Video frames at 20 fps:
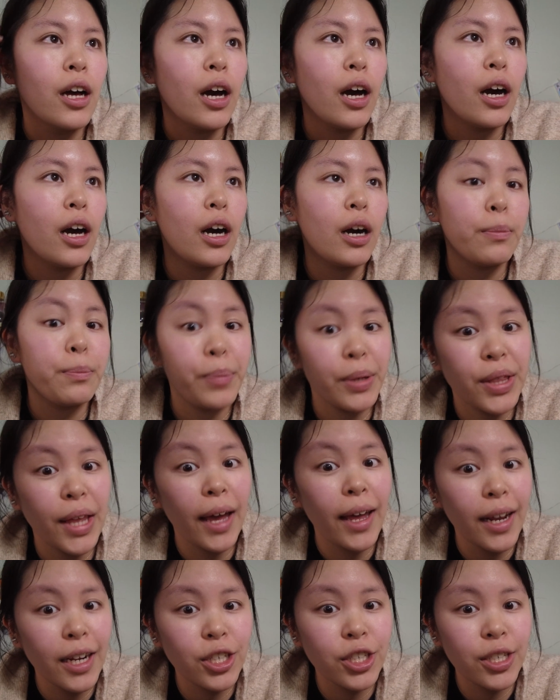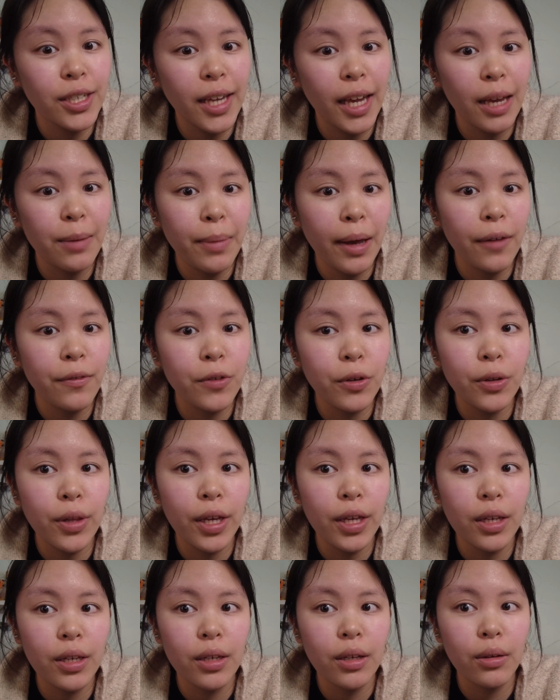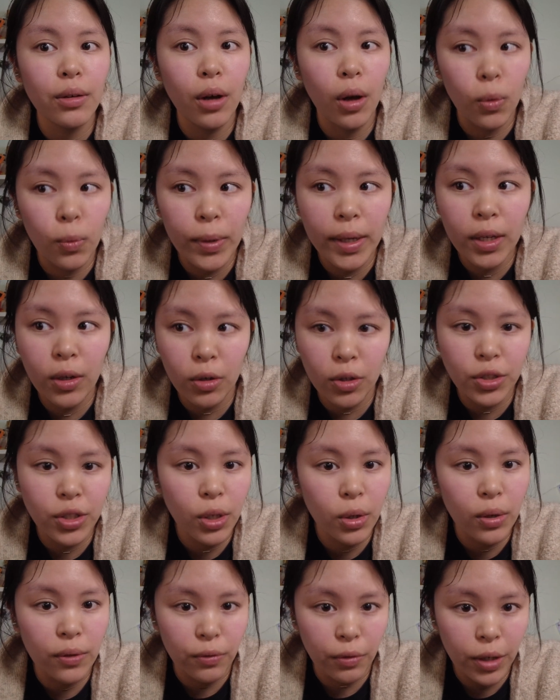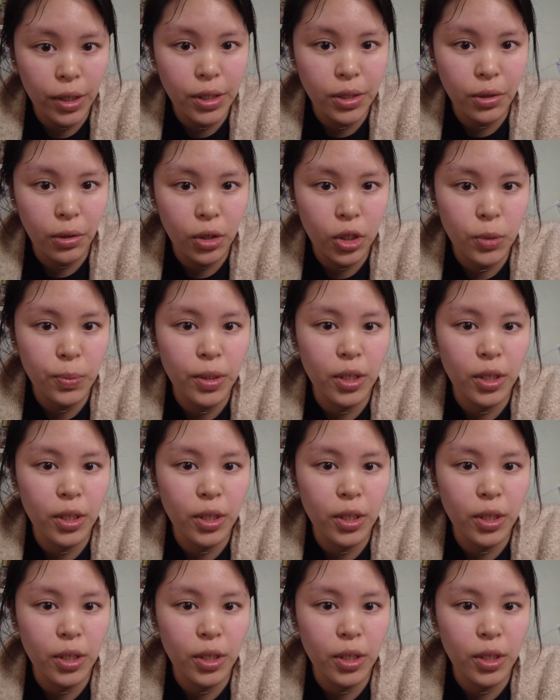But that actually came after like a week or so of research,